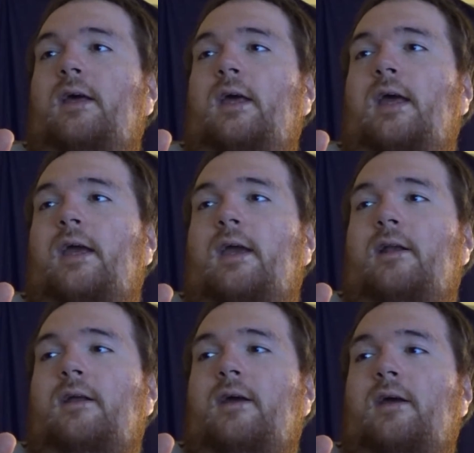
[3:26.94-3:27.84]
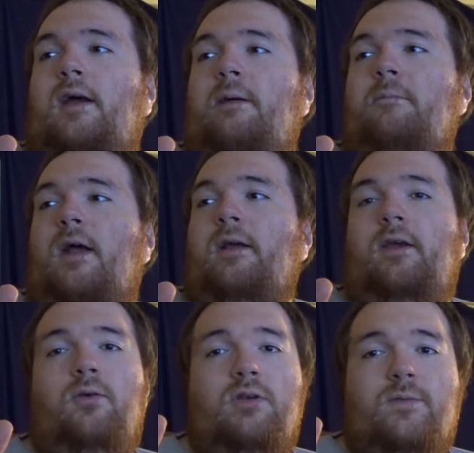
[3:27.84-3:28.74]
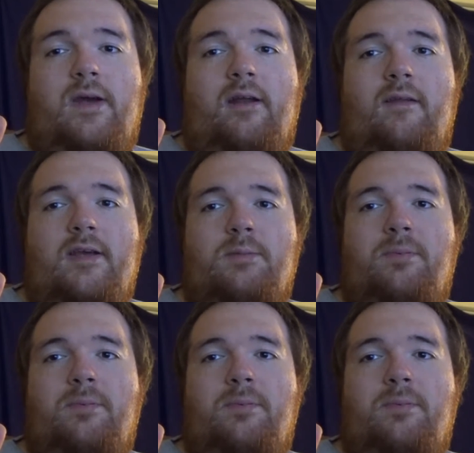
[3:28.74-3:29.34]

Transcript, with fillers: and uh, I'm not a huge fan of this,